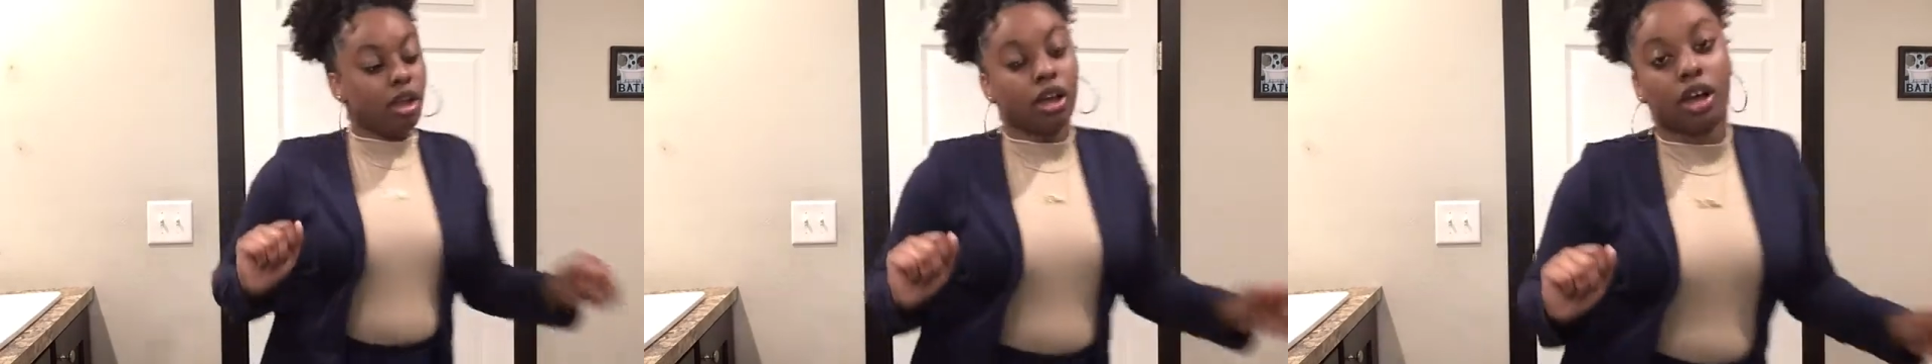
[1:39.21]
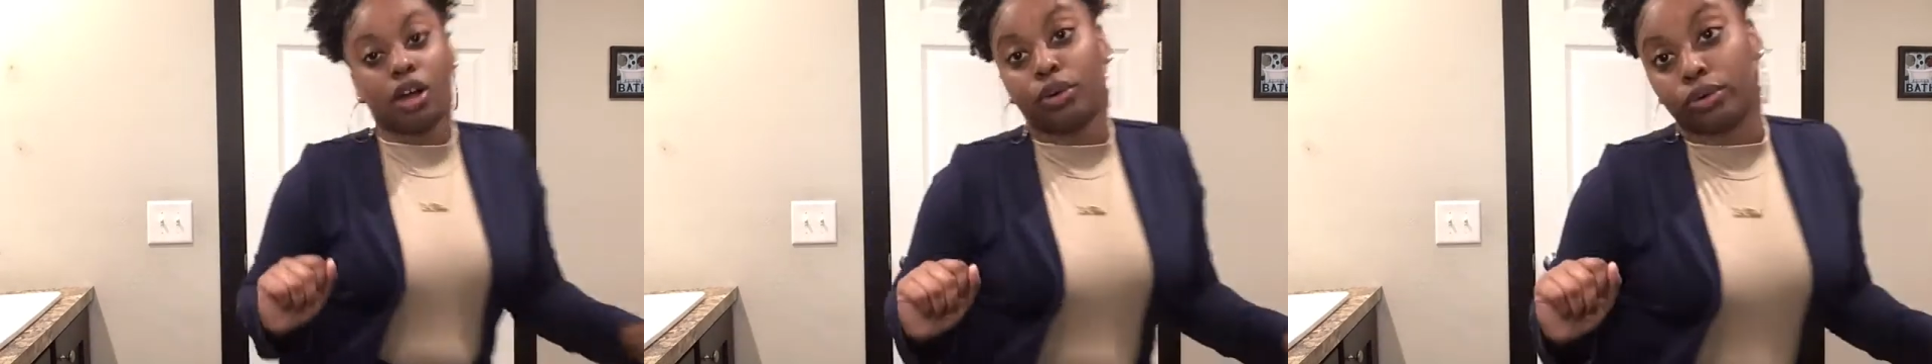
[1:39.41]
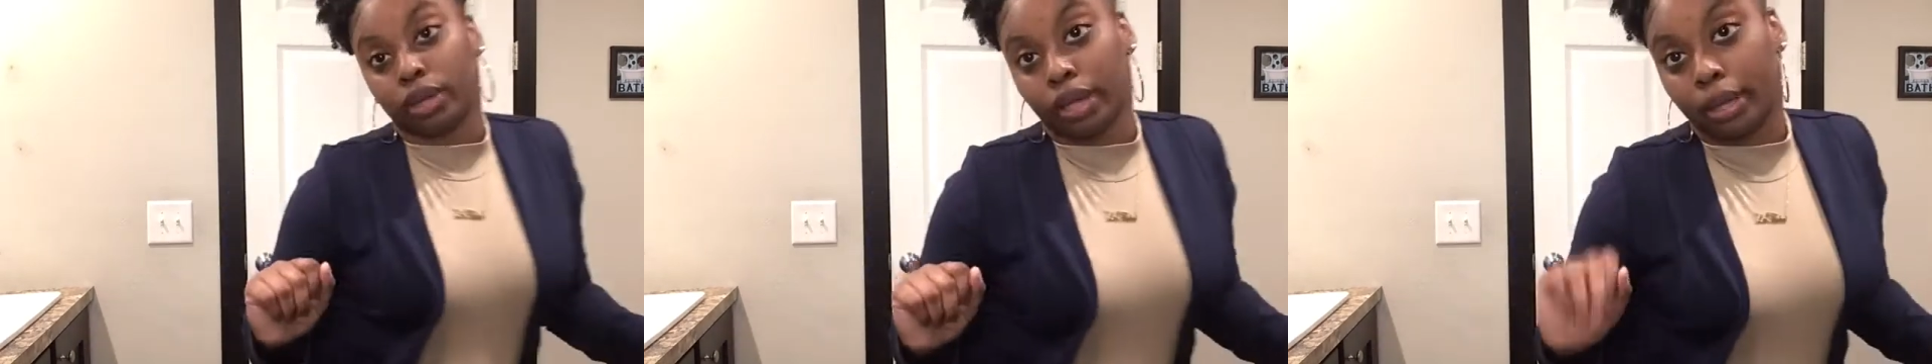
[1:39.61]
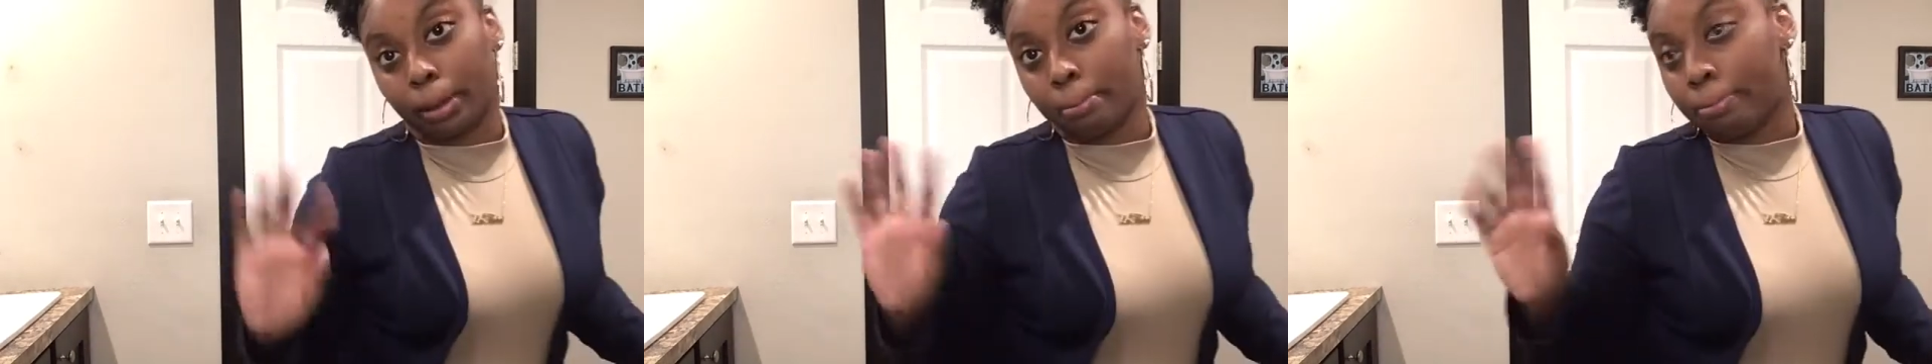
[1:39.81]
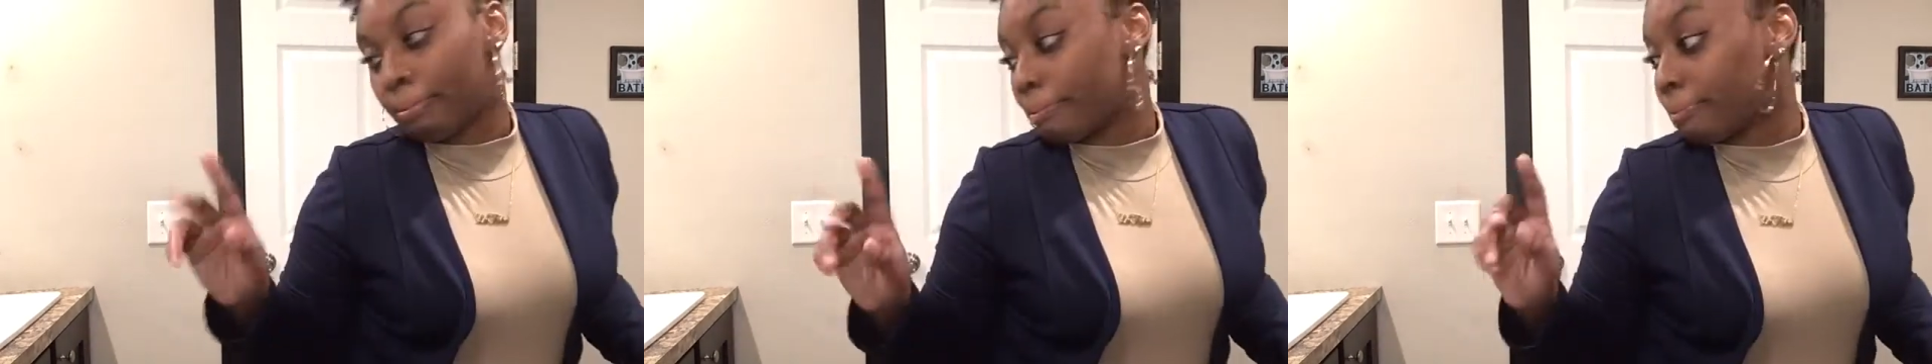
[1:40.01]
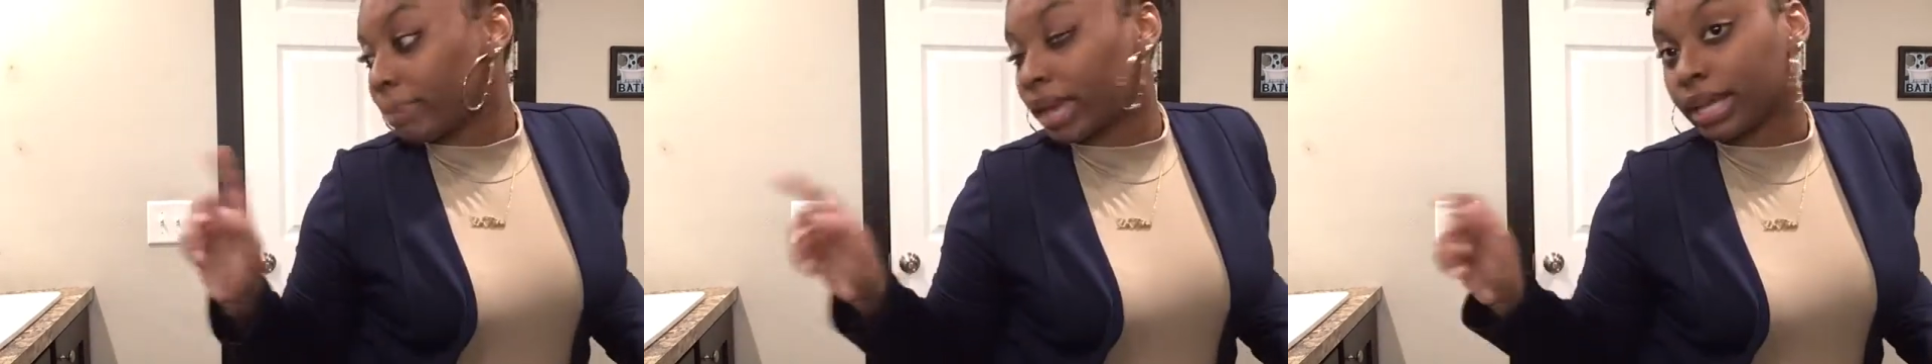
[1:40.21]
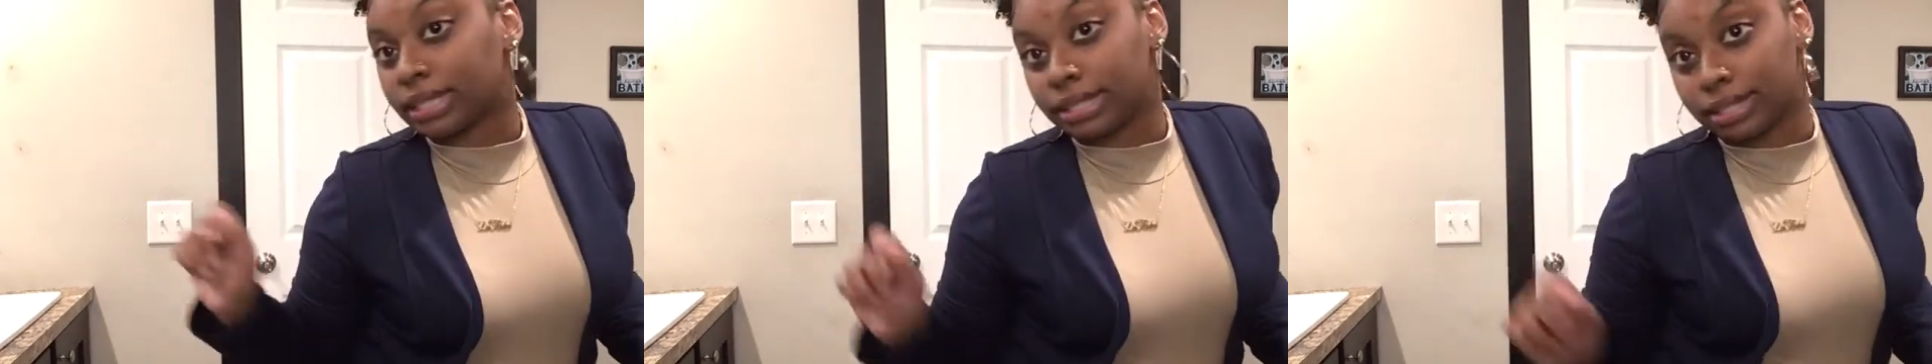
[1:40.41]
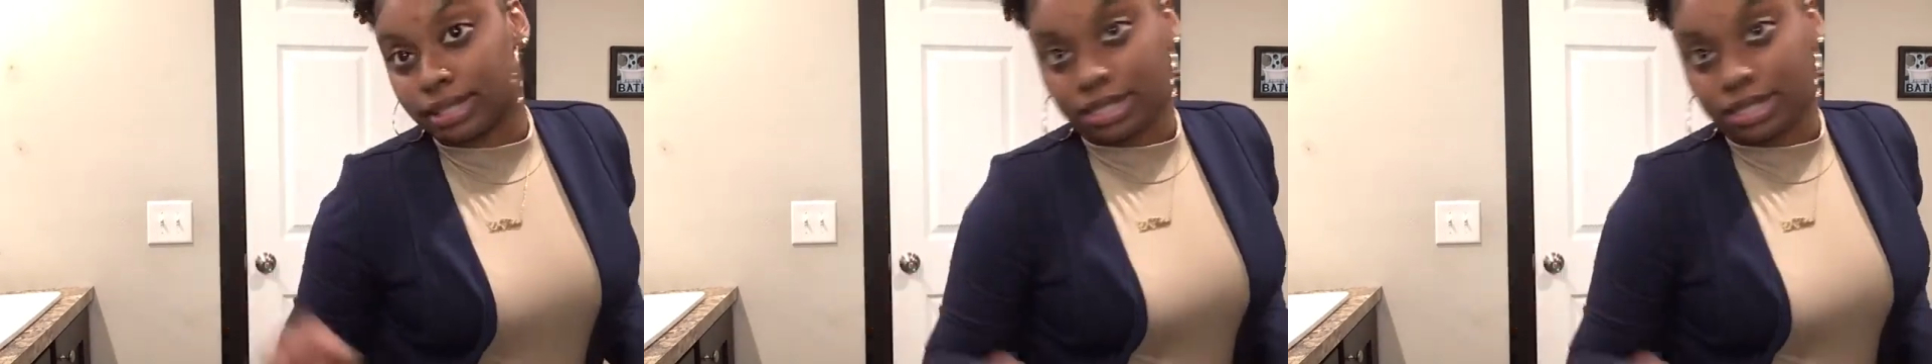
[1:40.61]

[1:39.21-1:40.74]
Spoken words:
Okay, back to these